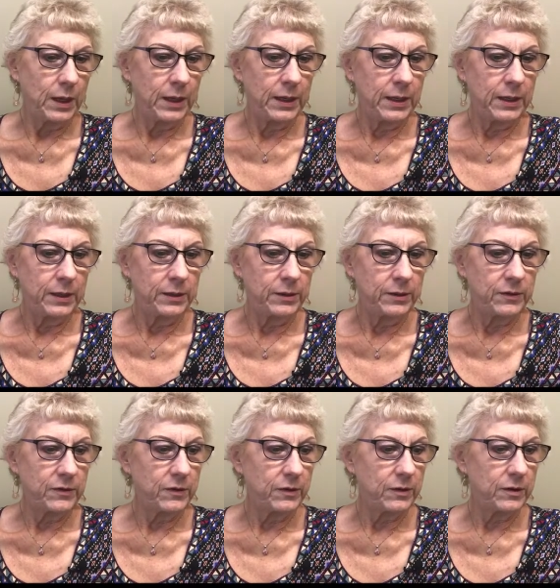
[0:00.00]
And
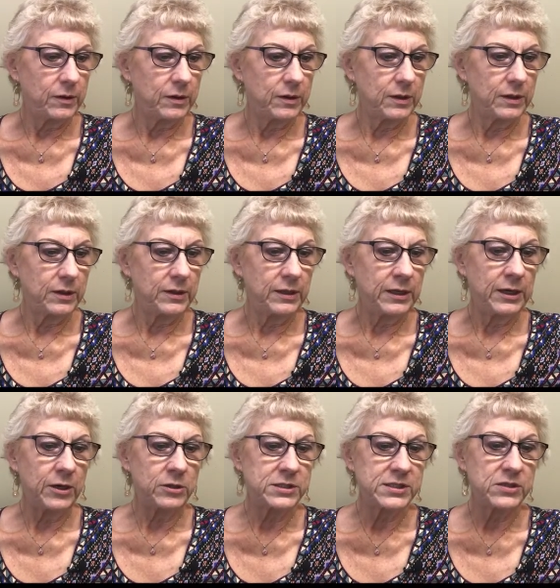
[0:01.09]
it
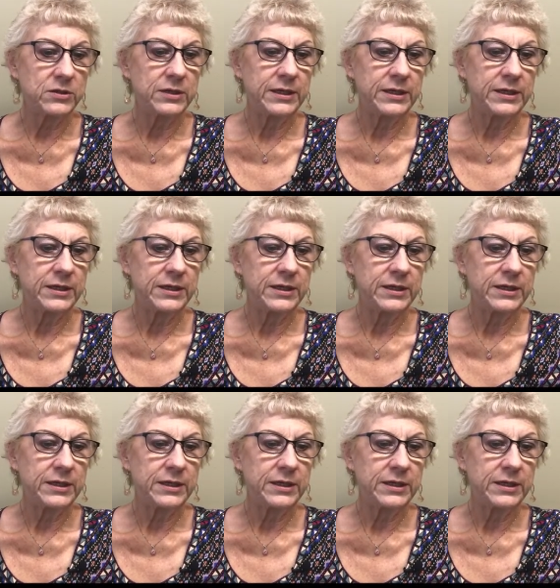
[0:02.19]
also,